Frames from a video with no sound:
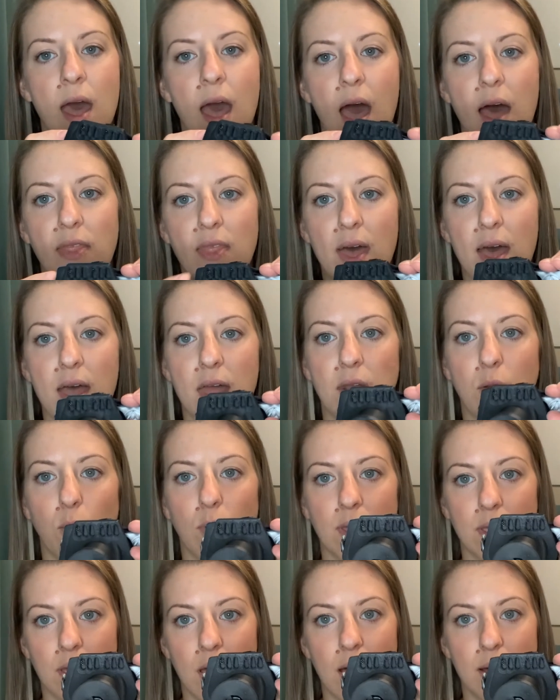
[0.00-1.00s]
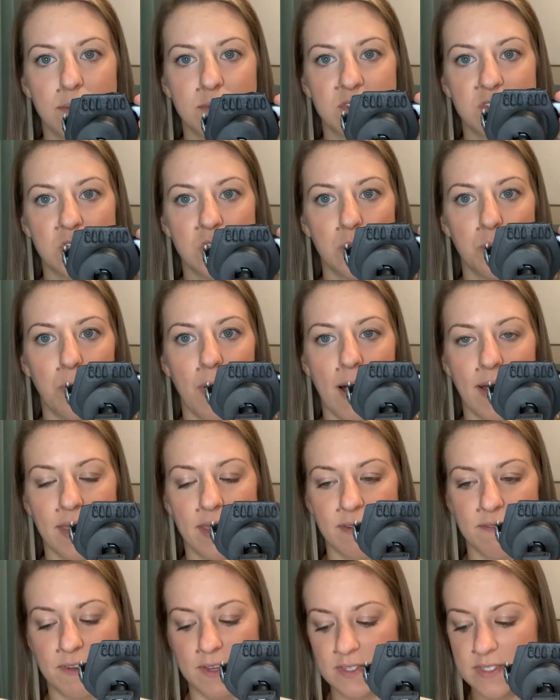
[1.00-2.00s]
And then when it comes to
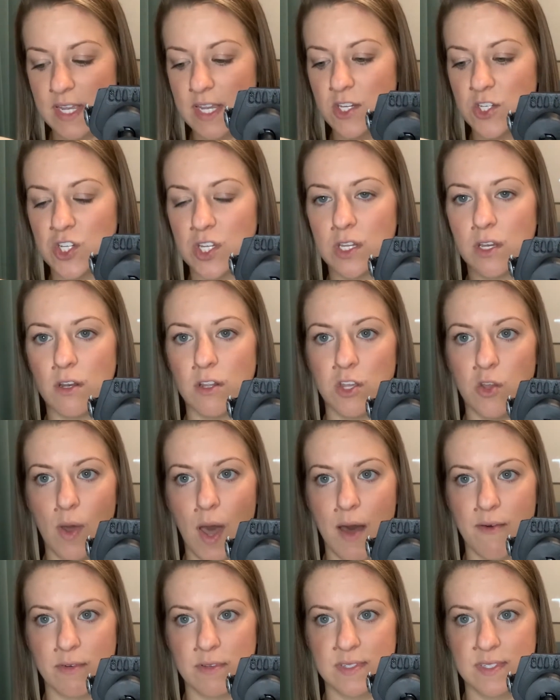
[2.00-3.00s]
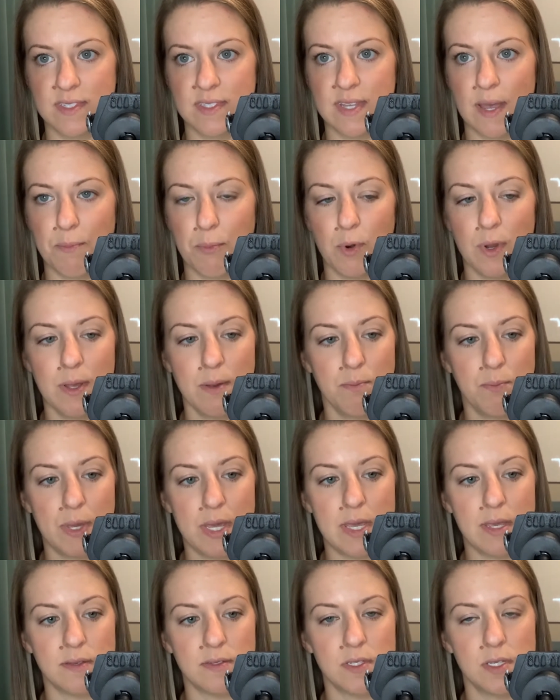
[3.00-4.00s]
blocking fixation, you have a separate
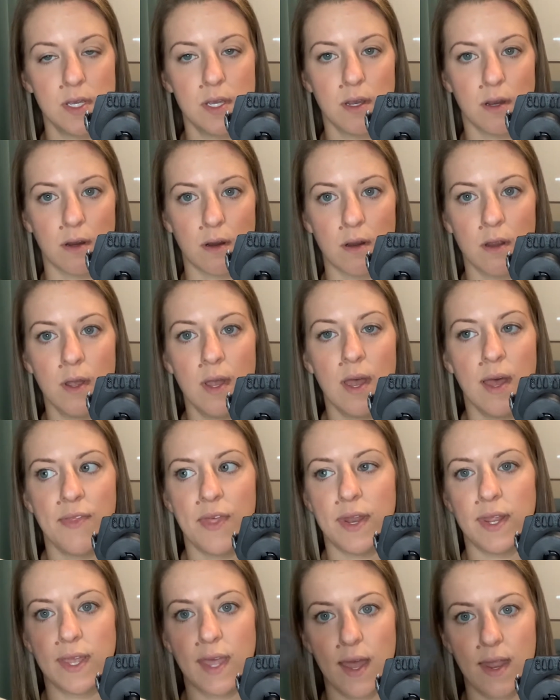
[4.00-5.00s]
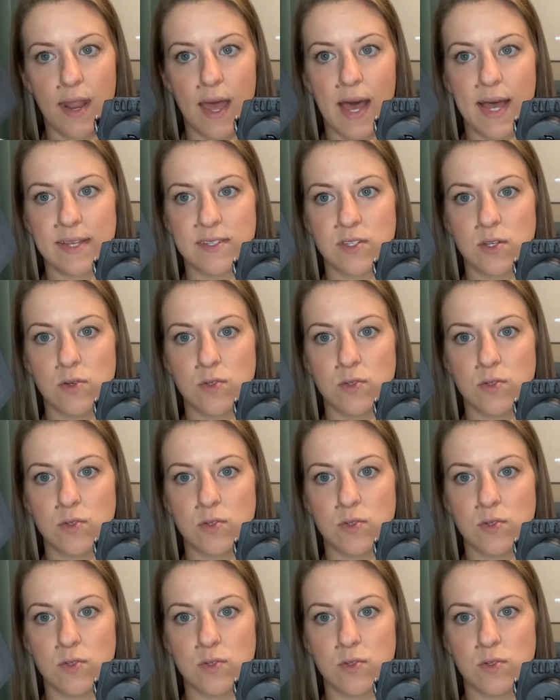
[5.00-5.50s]
piece here that again has those